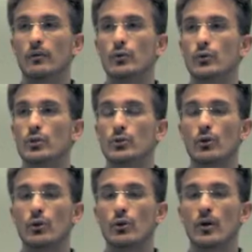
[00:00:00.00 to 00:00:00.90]
You need to
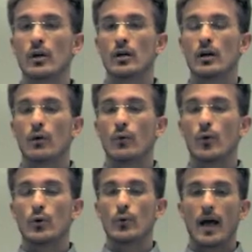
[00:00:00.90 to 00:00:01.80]
know
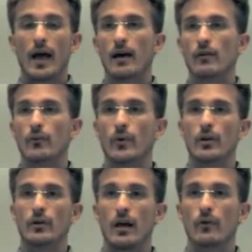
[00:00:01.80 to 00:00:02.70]
what you have,
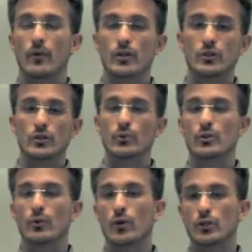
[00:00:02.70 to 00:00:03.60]
when to
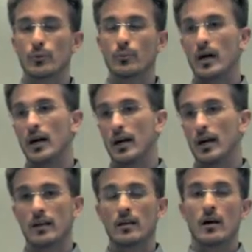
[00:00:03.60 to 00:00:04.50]
use it, what to buy,
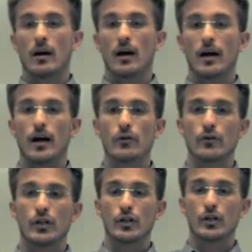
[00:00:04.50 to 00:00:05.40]
how to
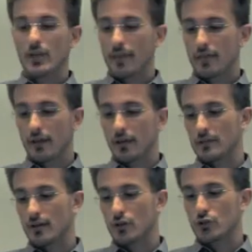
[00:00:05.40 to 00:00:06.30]
negotiate
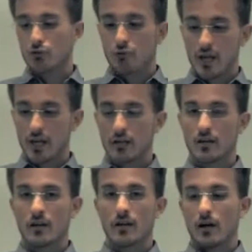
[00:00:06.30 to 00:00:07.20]
things, how to trade.
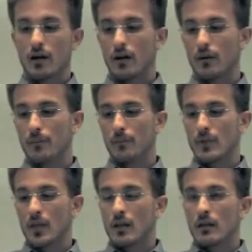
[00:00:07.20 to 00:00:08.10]
Um,
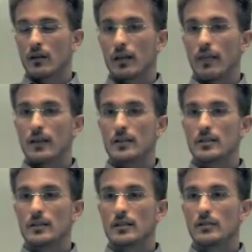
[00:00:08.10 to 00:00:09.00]
and this
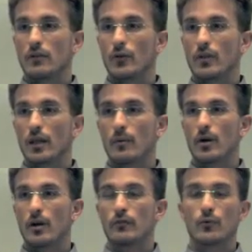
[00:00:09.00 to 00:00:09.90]
is, if you think
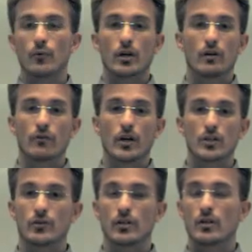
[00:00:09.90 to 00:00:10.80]
about it, if you work in a
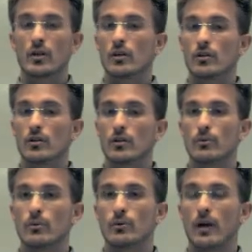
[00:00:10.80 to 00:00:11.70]
restaurant, you
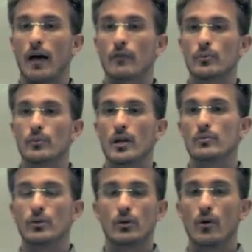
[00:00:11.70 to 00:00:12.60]
have to be
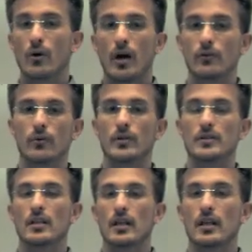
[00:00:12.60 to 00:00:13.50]
able to know how to do
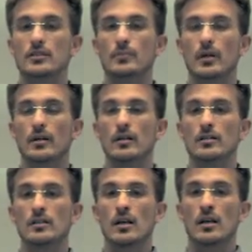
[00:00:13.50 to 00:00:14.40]
these things, because